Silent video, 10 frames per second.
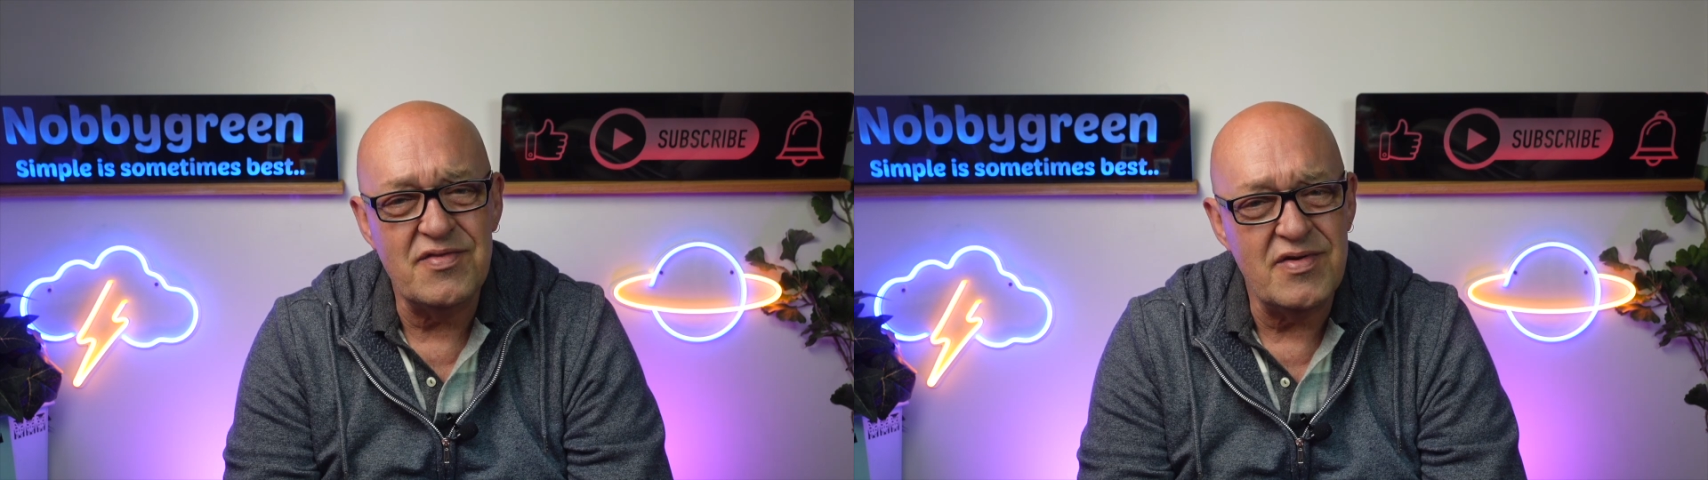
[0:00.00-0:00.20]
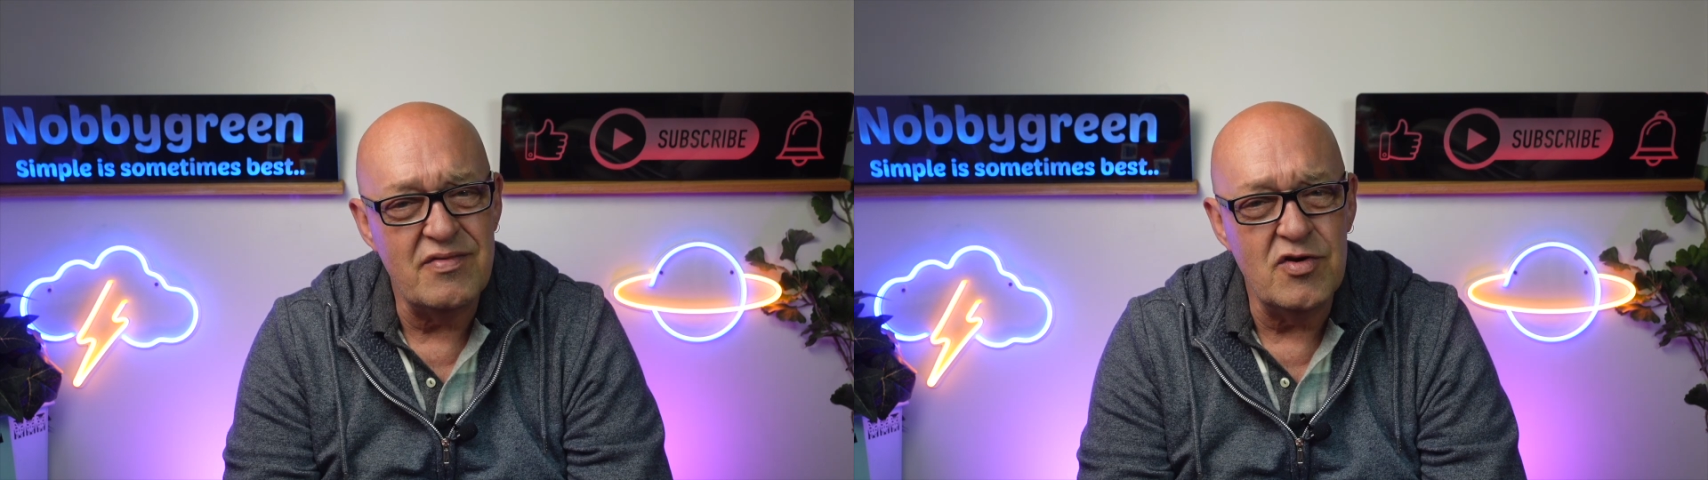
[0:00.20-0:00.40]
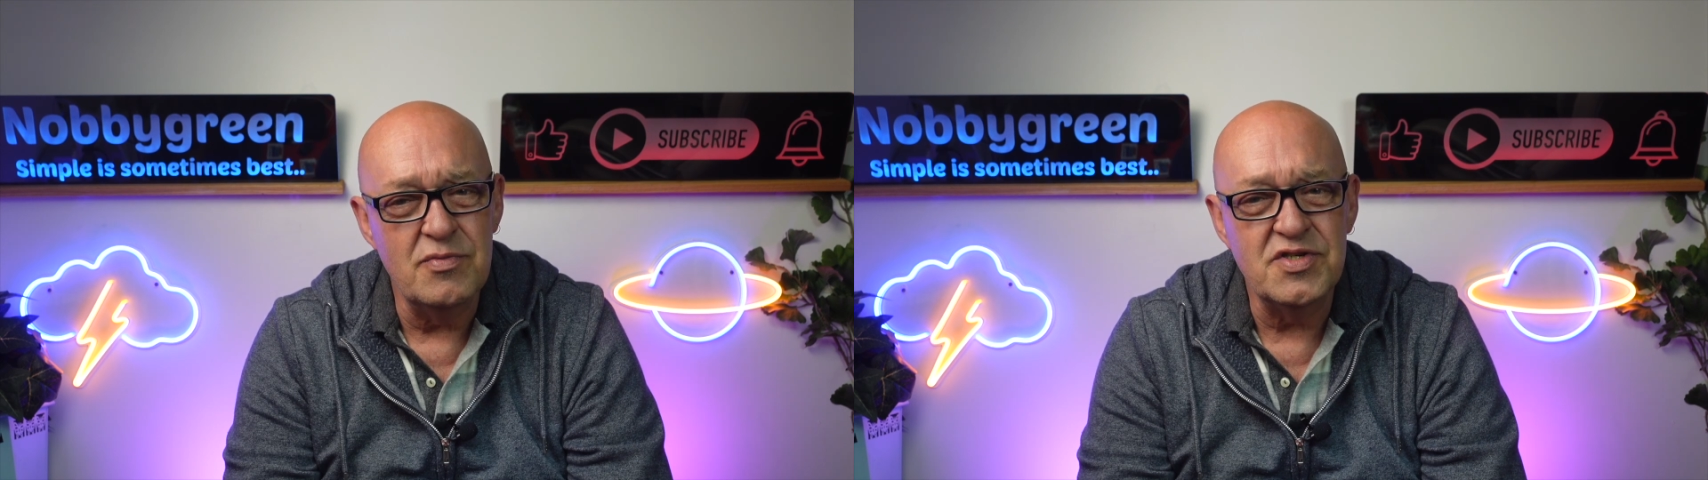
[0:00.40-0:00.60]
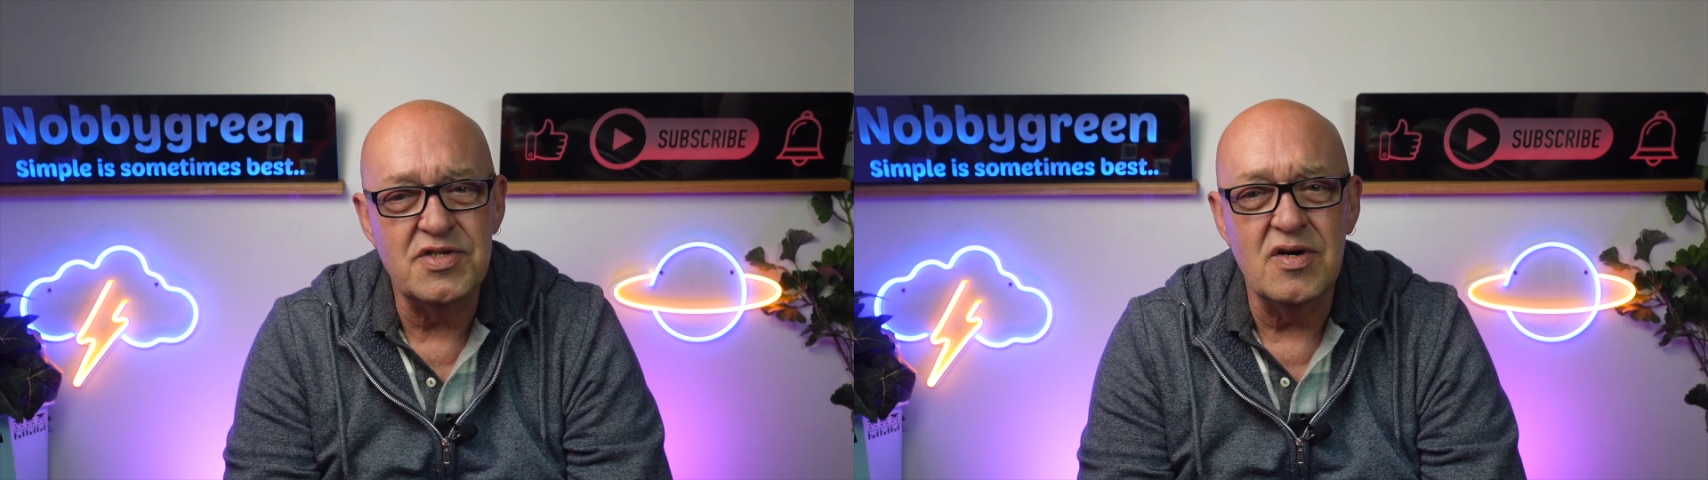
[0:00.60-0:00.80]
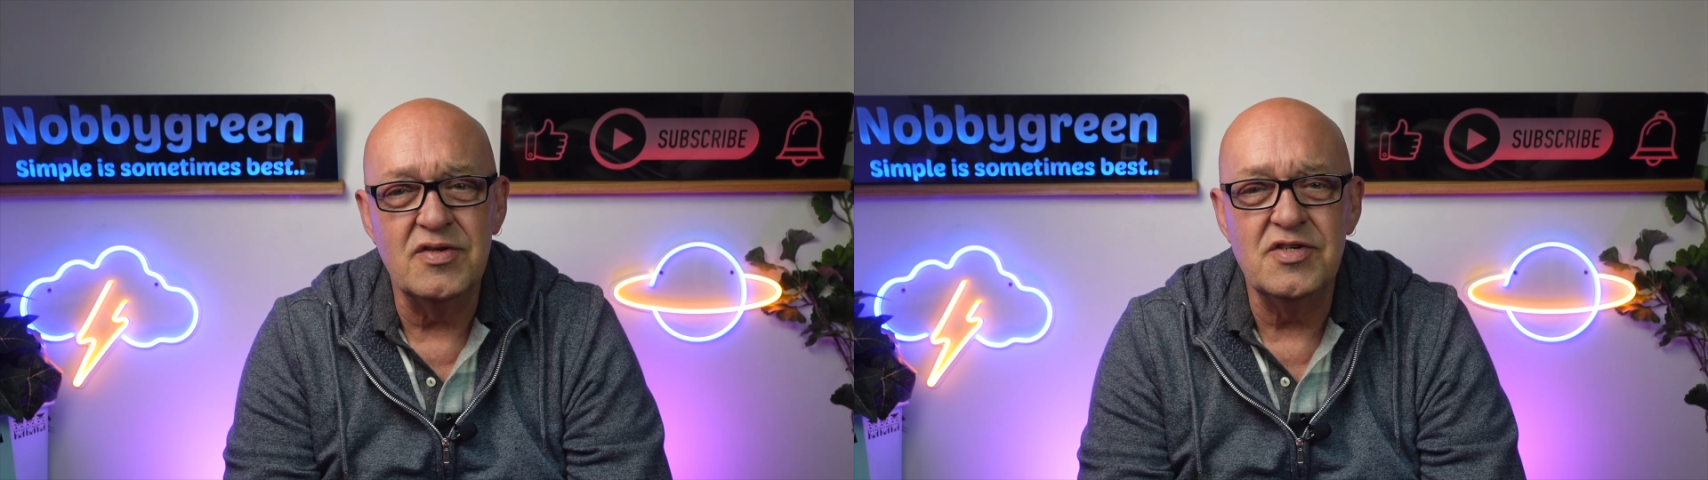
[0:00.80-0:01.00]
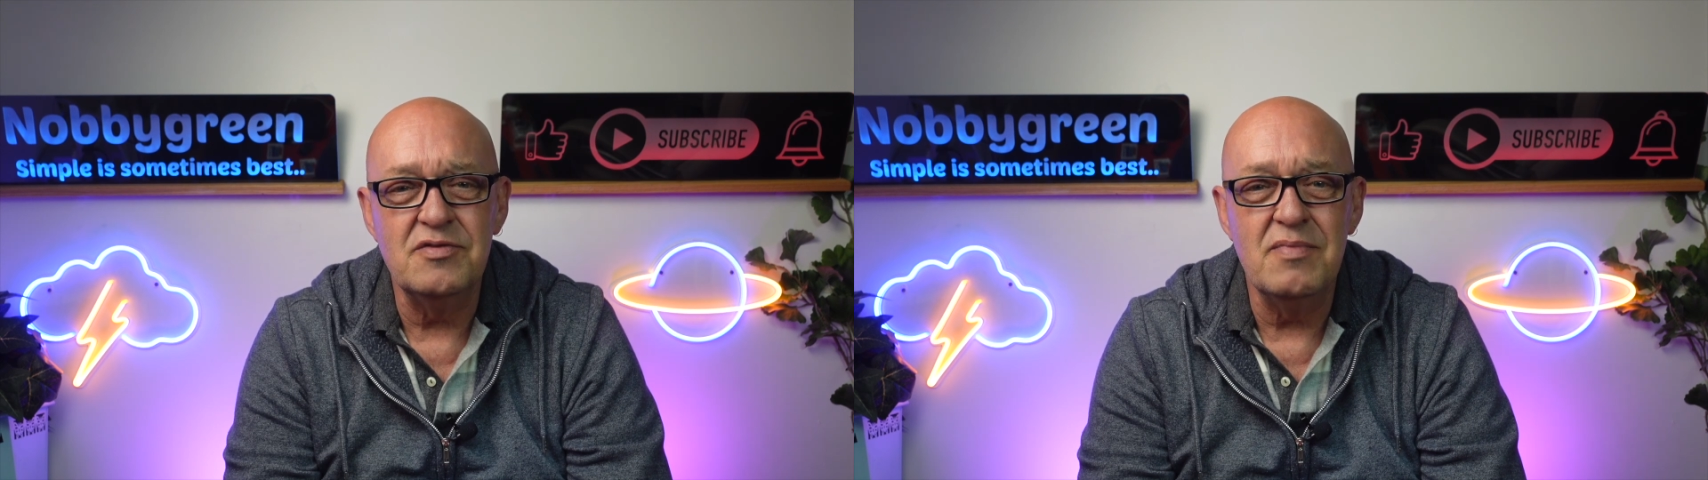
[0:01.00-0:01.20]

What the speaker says: 3 rumours started,